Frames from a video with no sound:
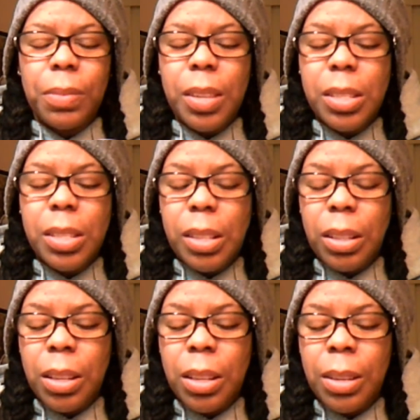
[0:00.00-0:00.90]
It's
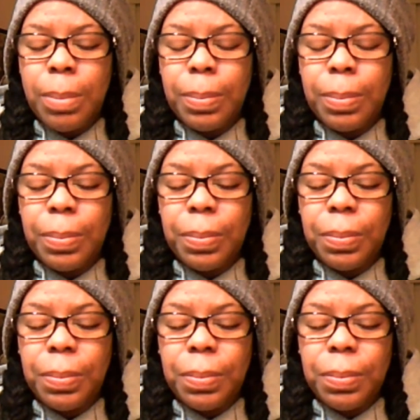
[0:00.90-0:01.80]
clean.
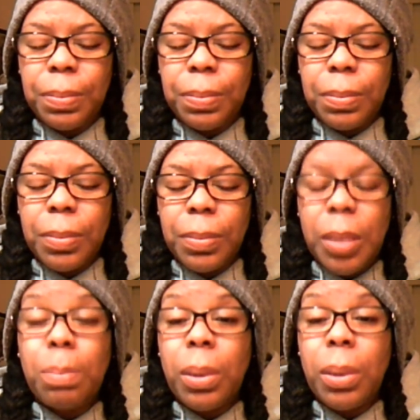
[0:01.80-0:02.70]

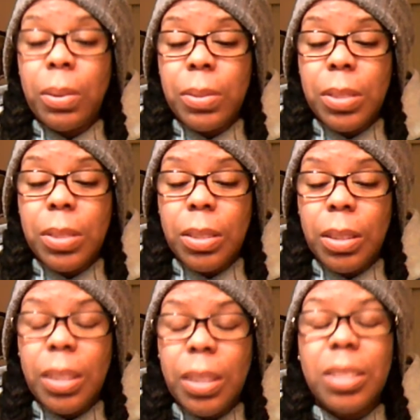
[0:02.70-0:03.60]
It burns.
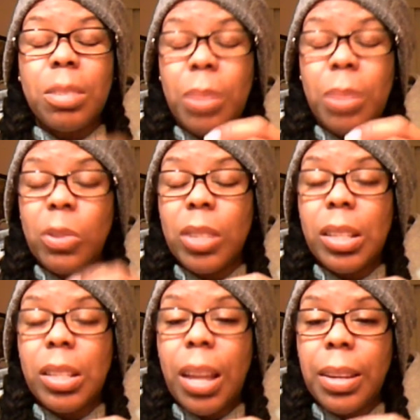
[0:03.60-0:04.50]
It smells
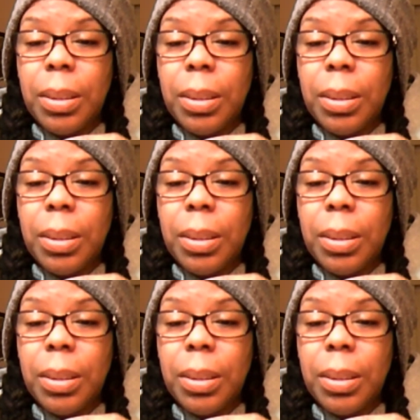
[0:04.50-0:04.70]
just like